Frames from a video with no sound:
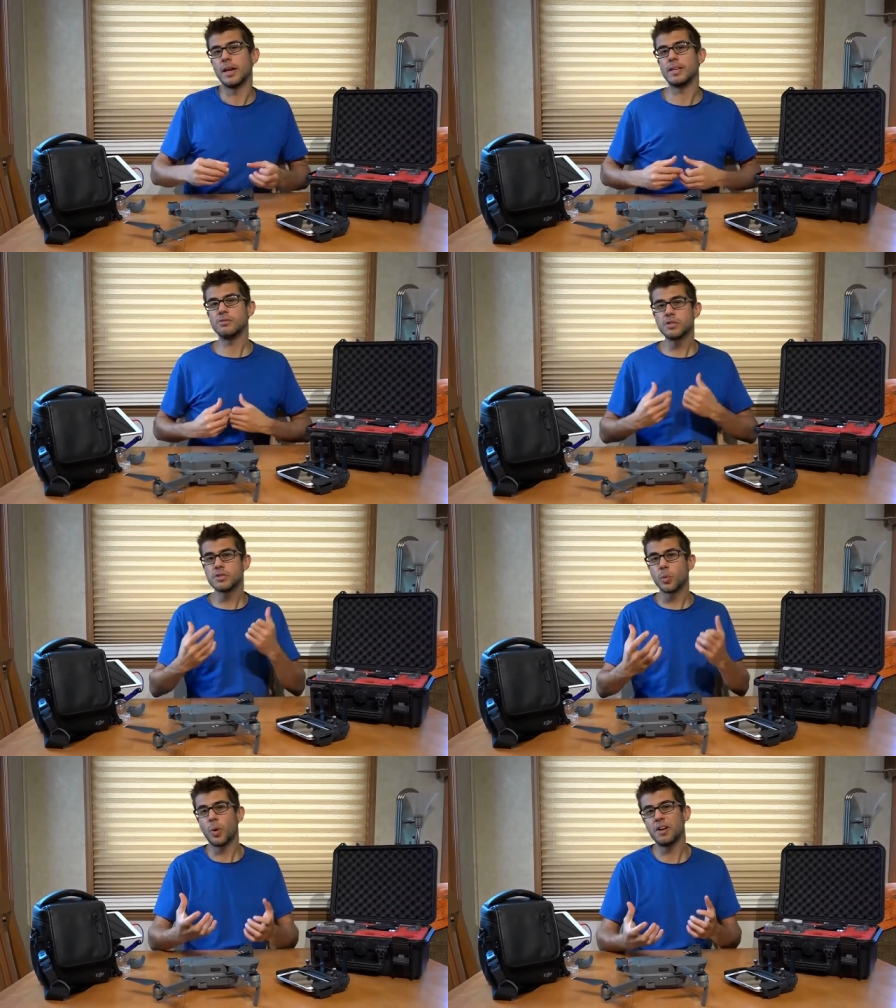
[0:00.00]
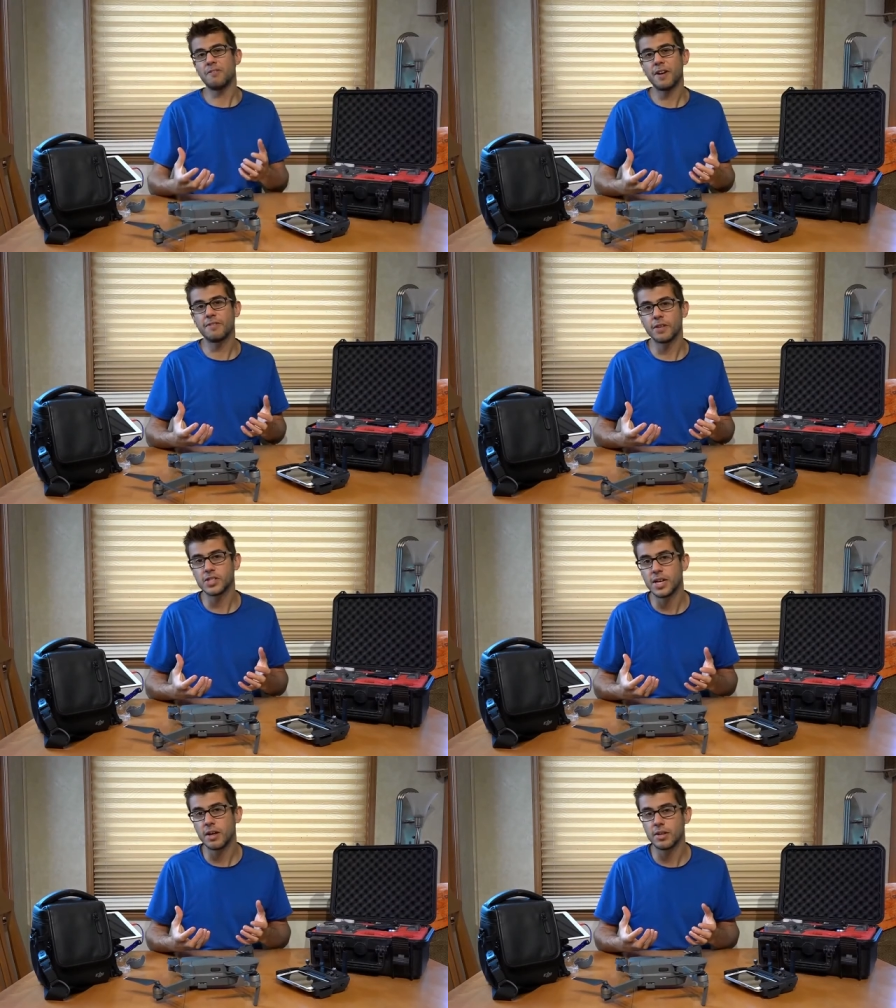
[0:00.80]
It uses the Wi-Fi
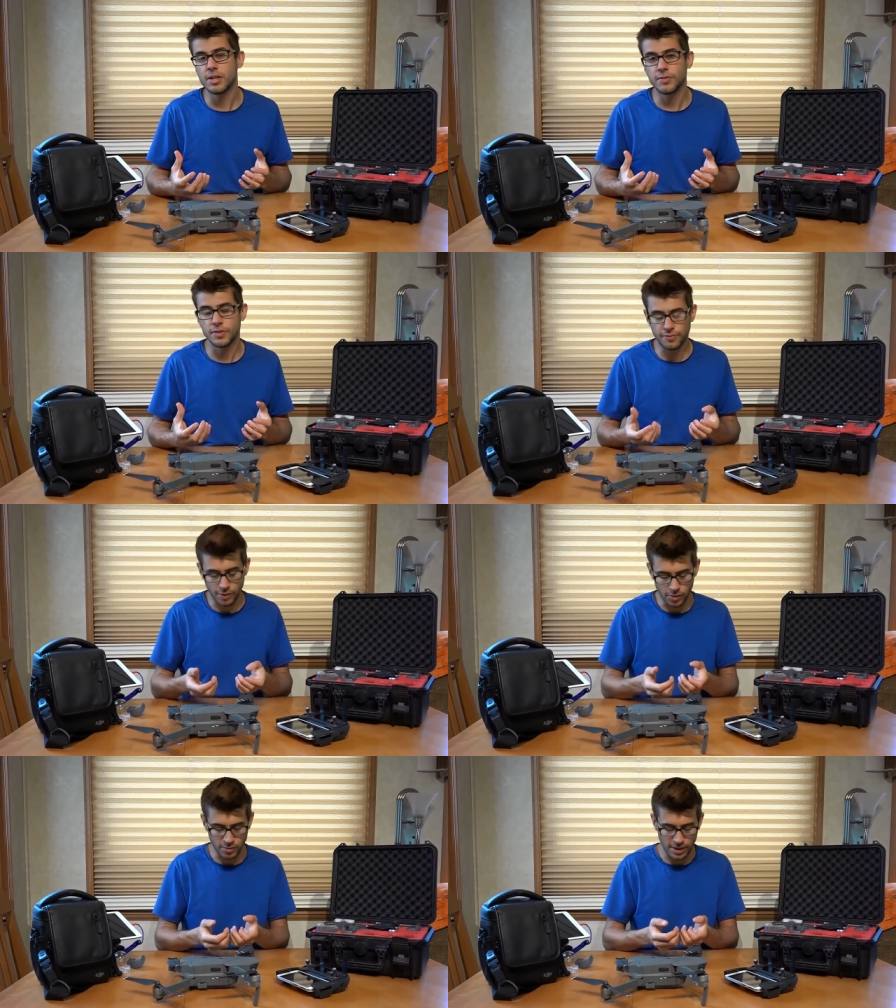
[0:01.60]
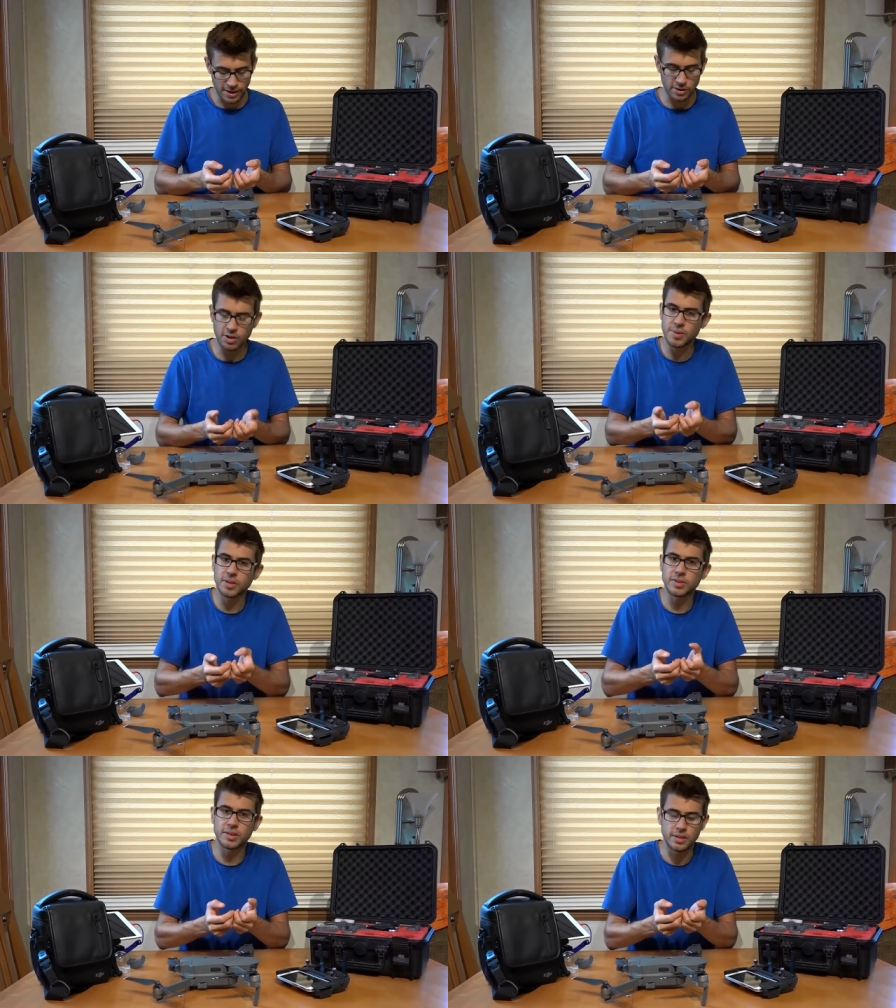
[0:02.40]
functionality of your phone, and you're going to be
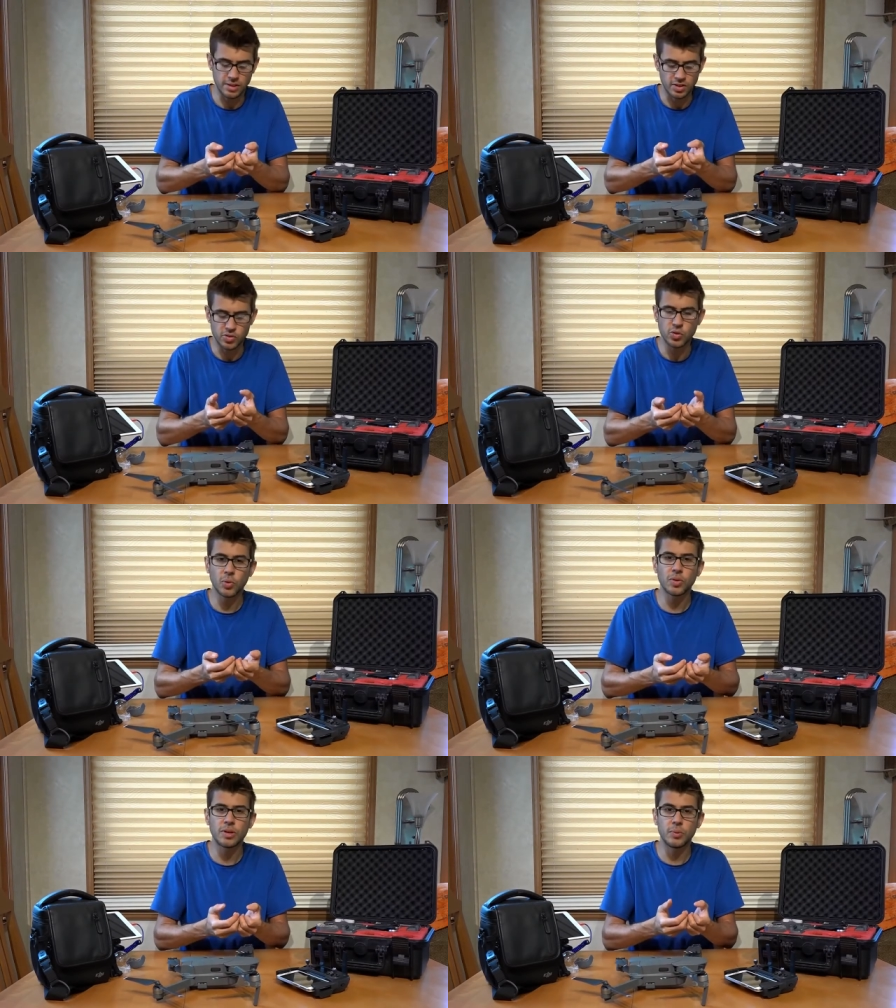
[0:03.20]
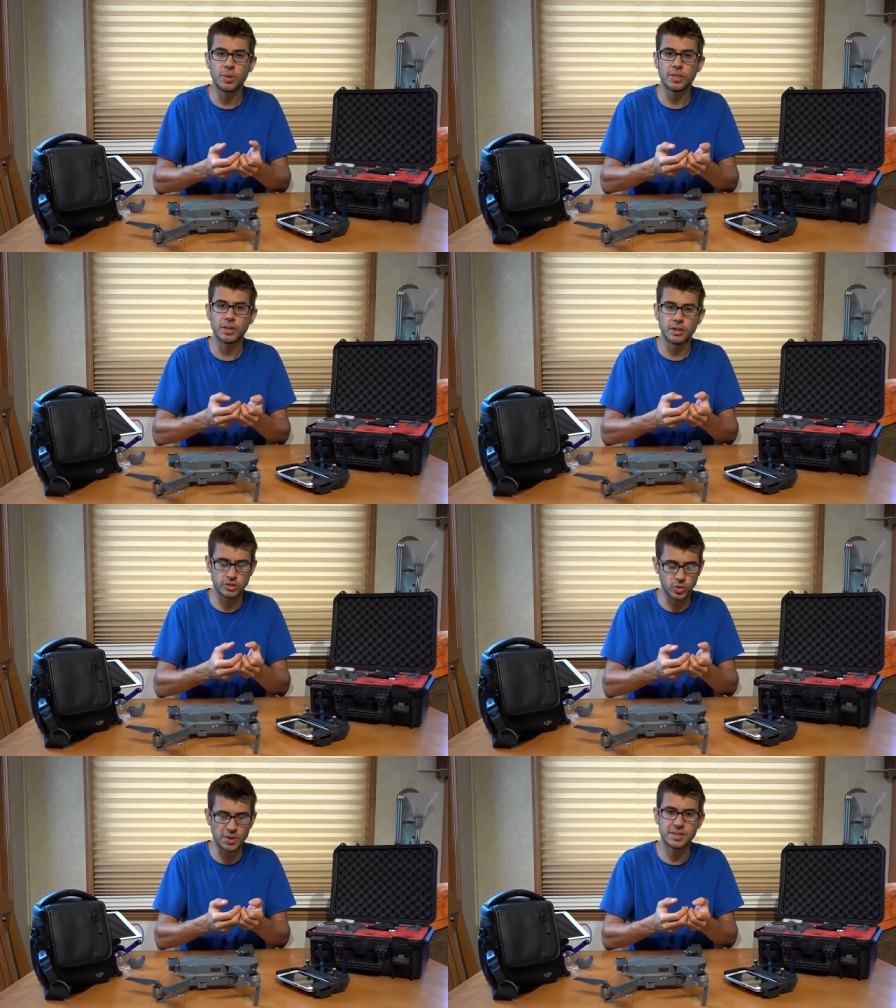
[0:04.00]
able to control it with little
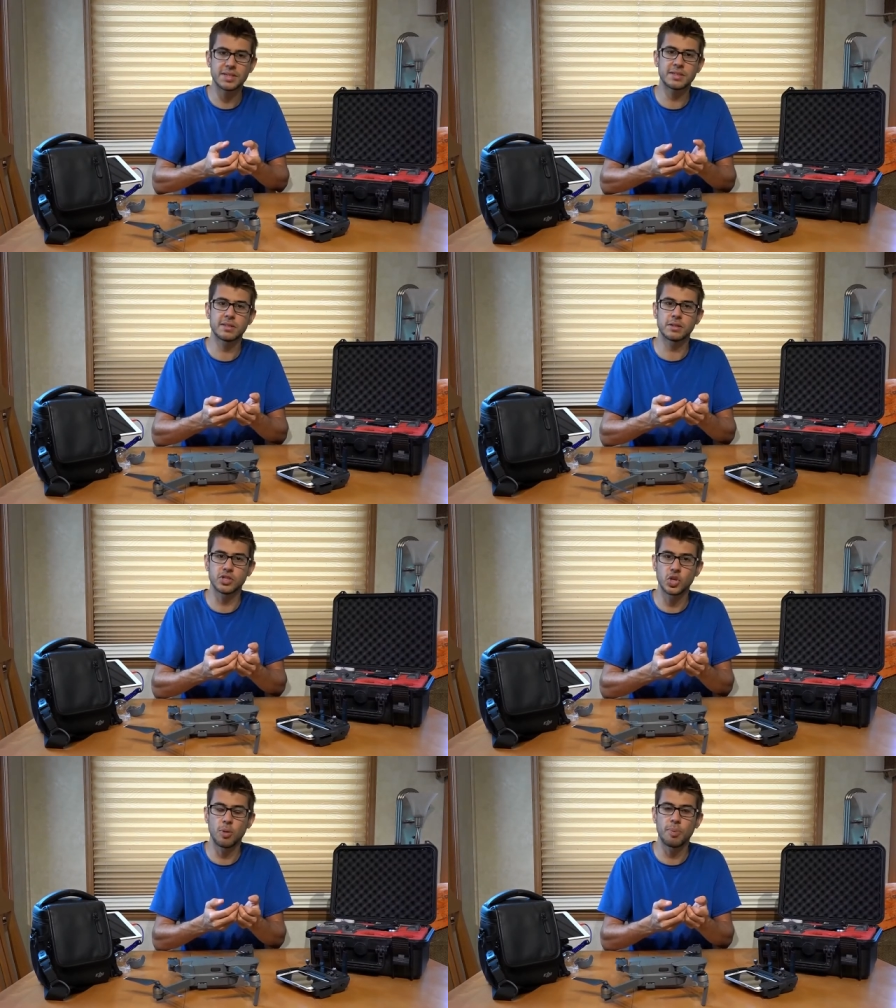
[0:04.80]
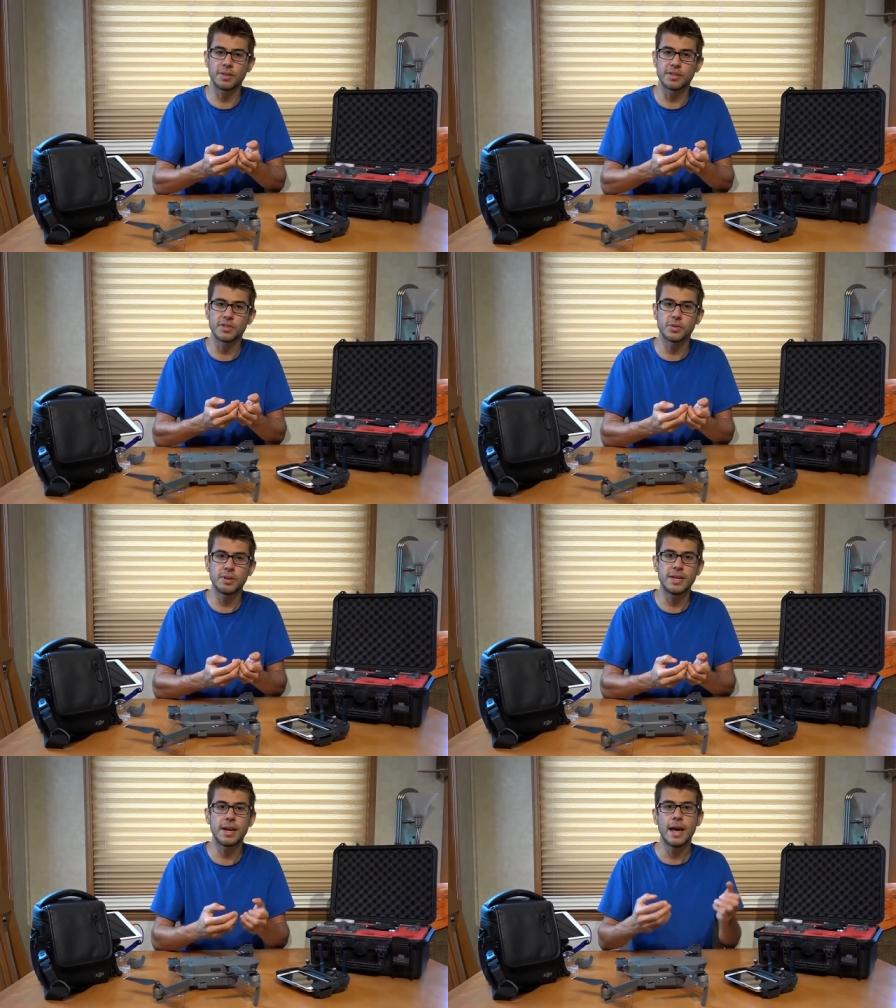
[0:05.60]
joysticks that'll show up on the
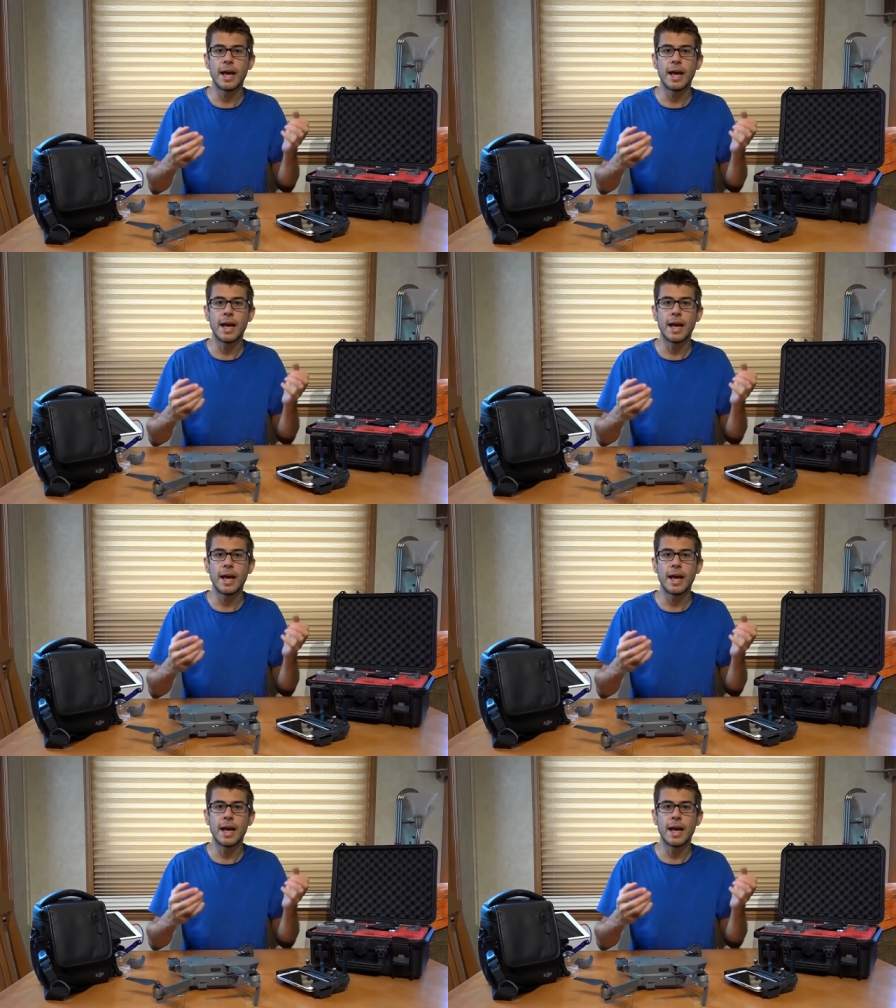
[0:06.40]
screen.